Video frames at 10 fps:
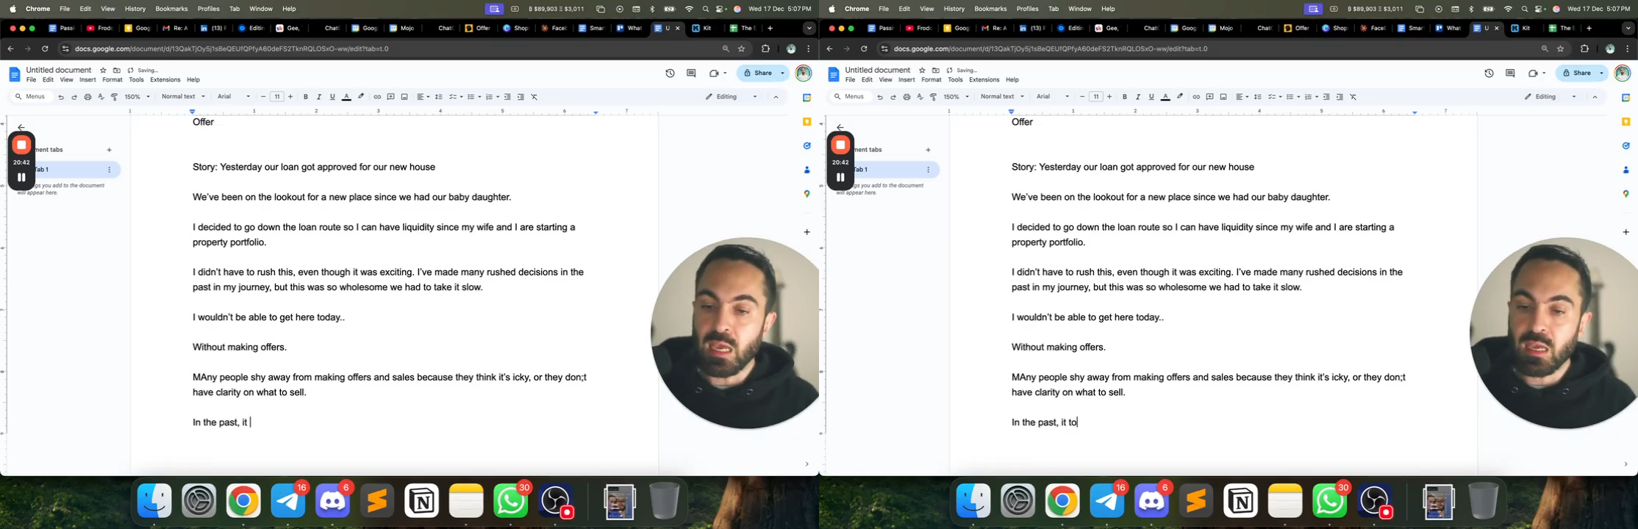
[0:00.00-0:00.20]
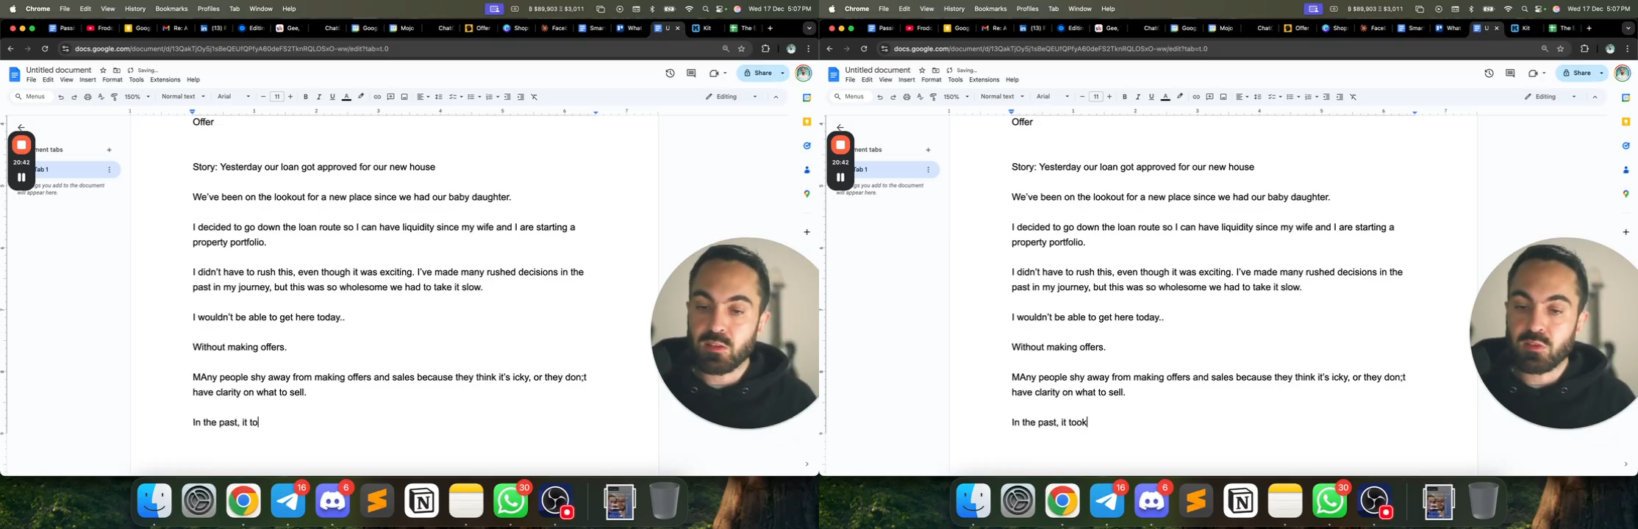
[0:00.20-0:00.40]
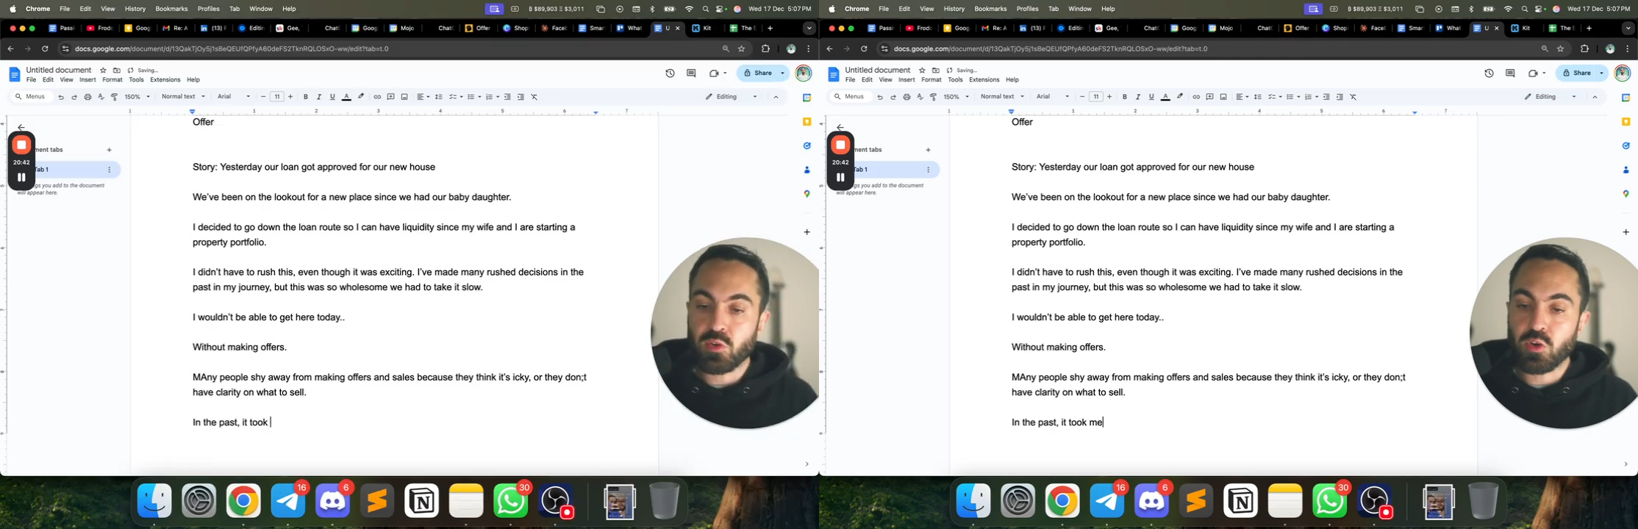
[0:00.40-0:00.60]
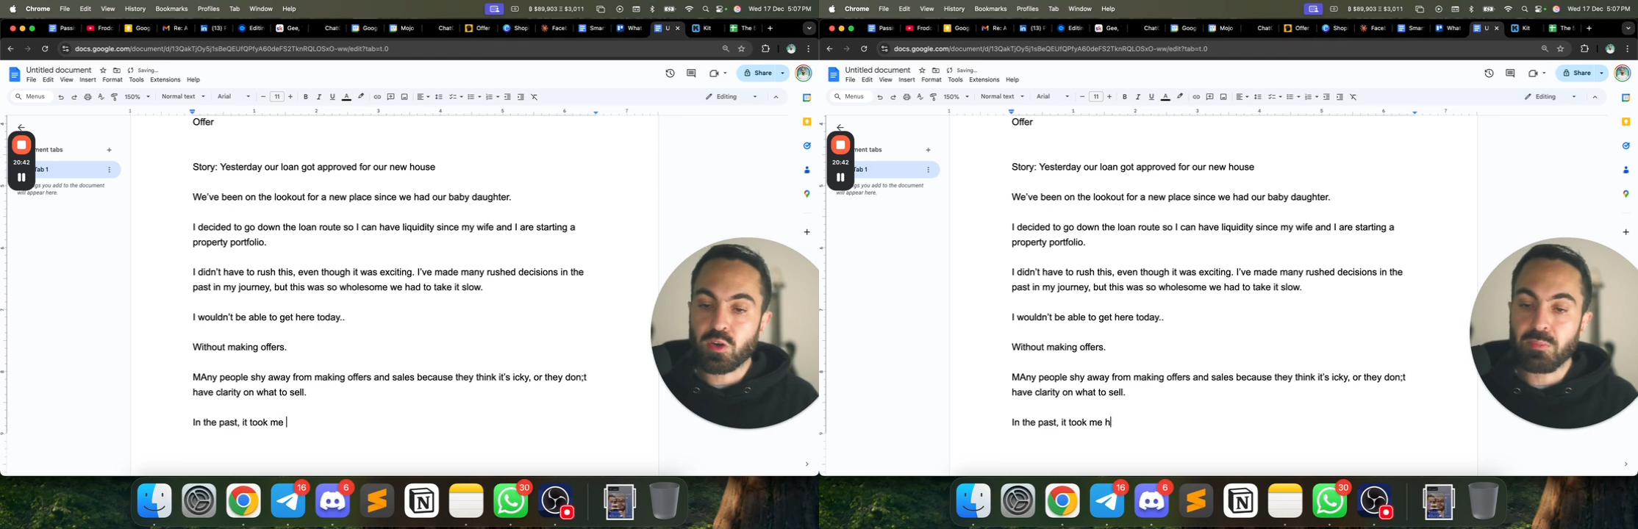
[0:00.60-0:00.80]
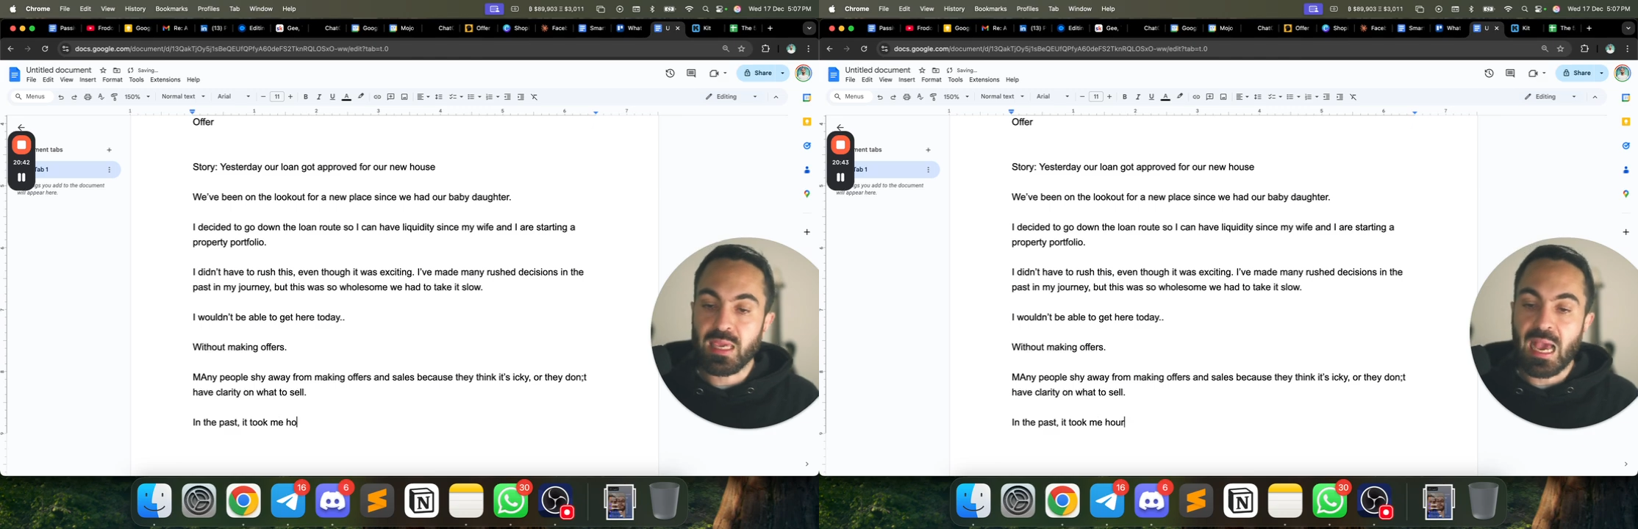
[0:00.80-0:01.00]
it took
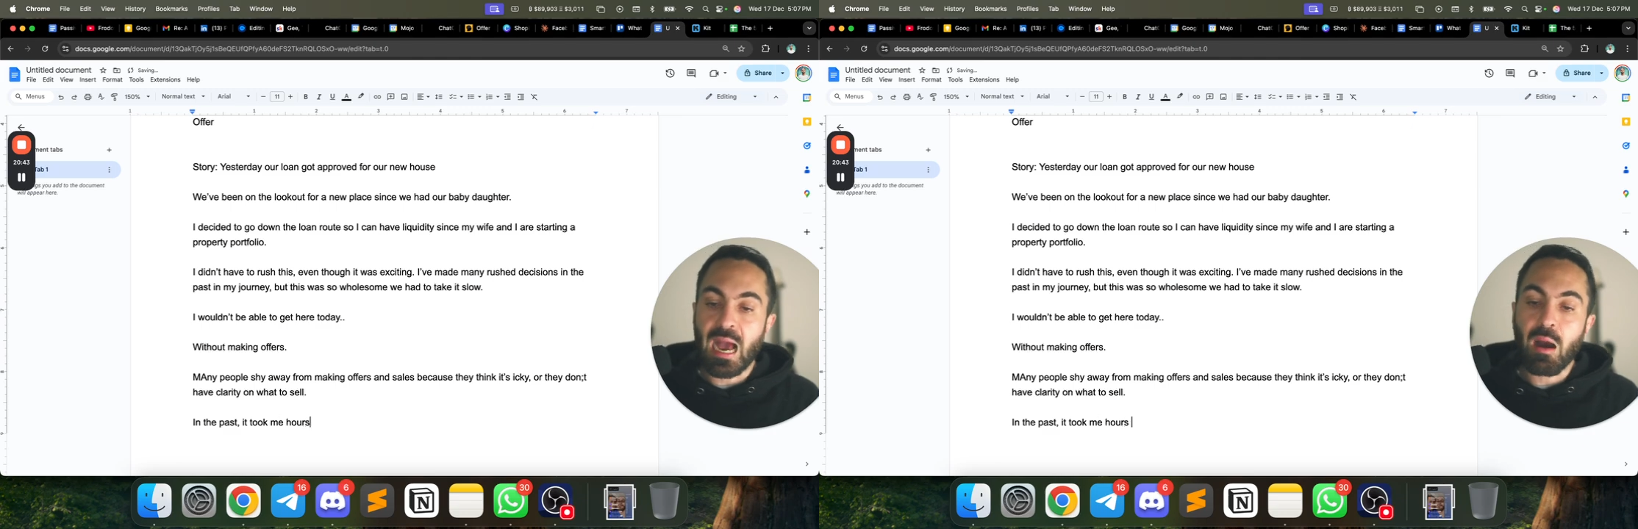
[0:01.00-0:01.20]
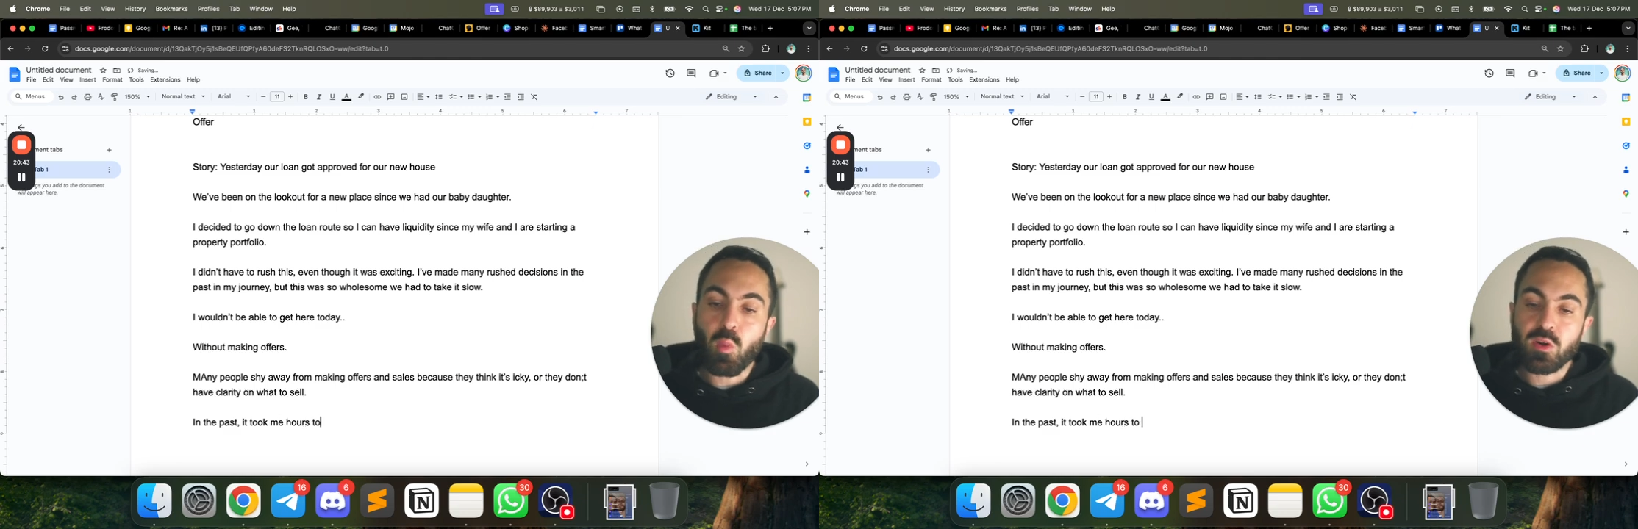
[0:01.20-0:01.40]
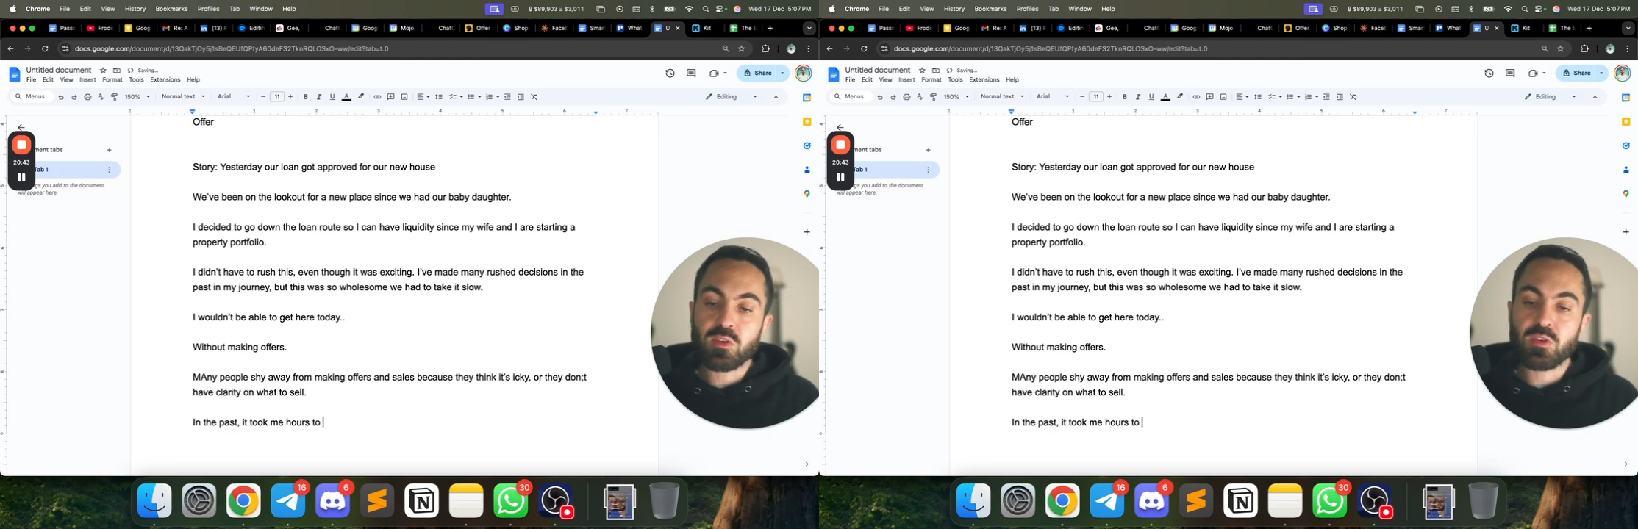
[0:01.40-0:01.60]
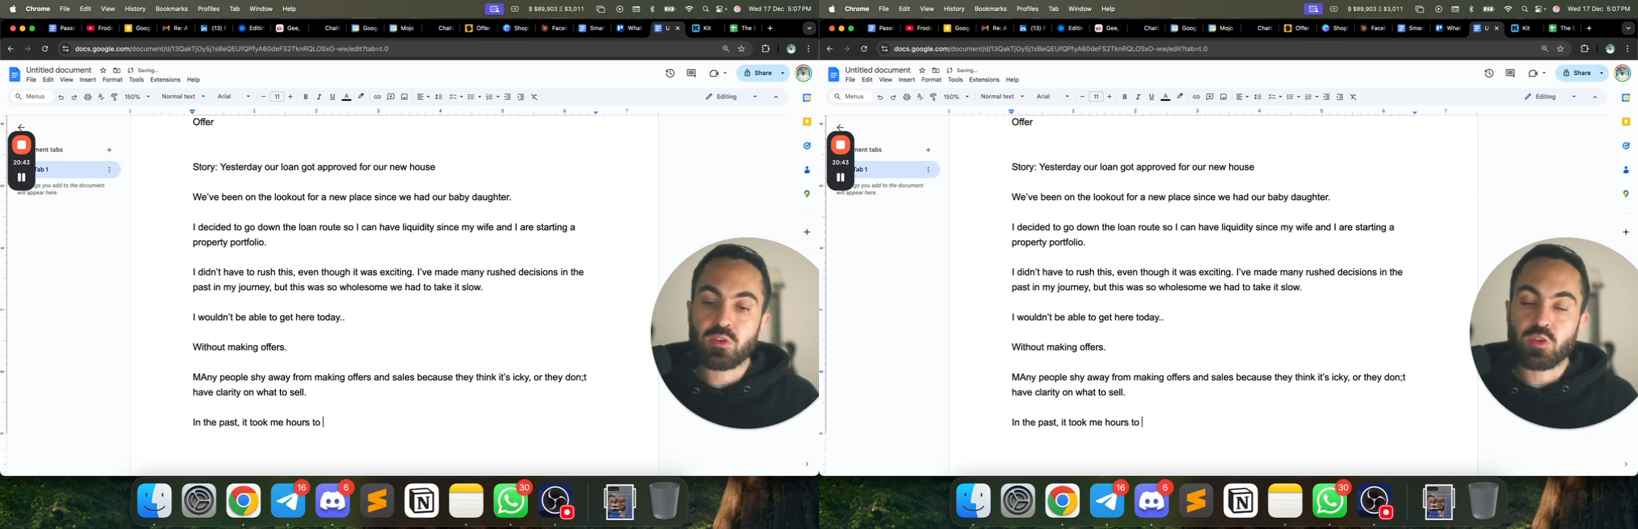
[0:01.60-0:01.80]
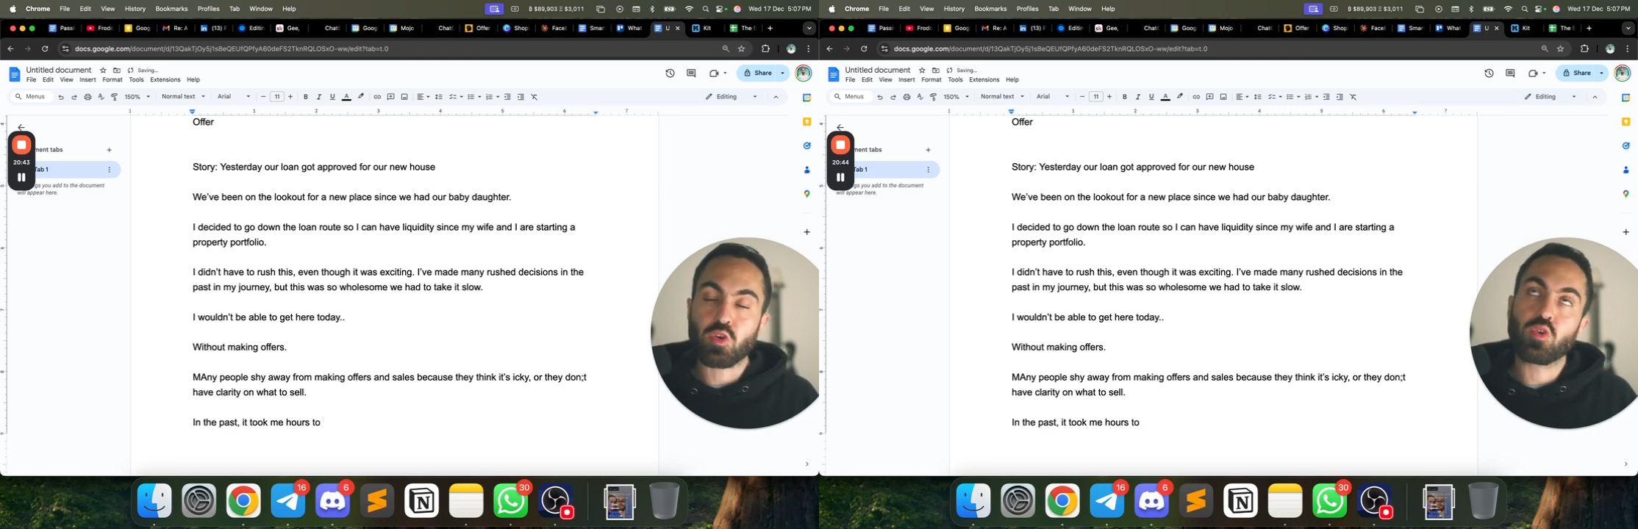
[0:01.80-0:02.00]
me hours
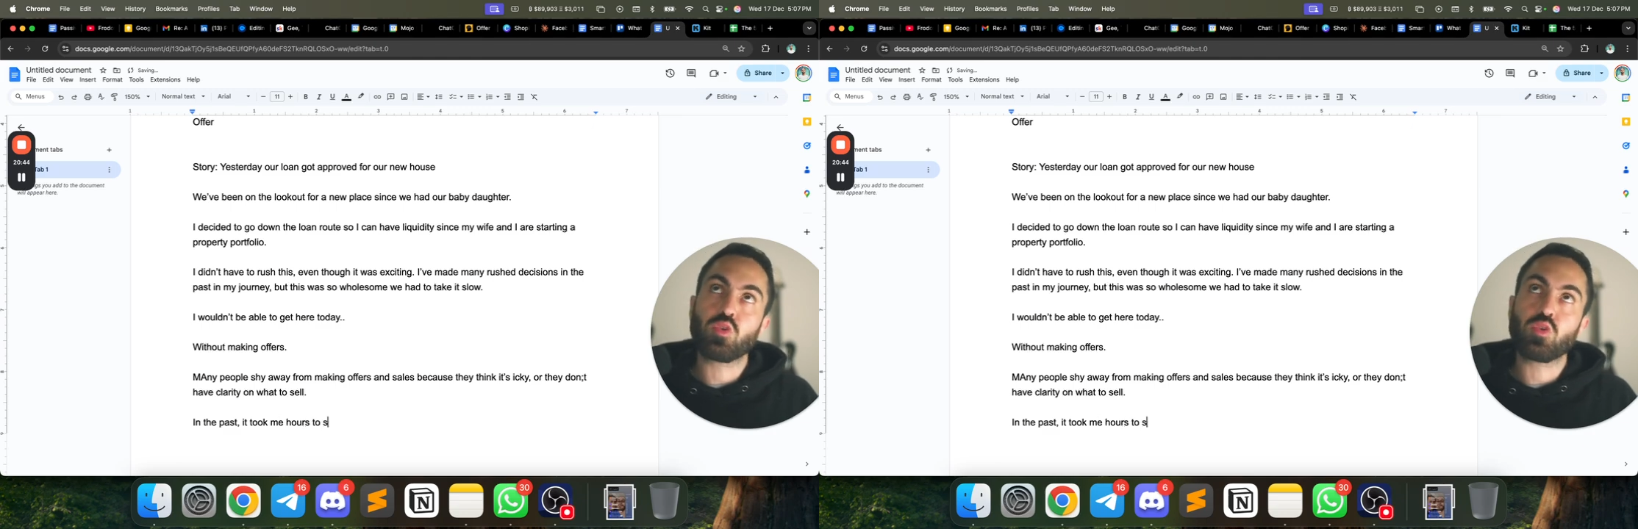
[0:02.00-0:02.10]
to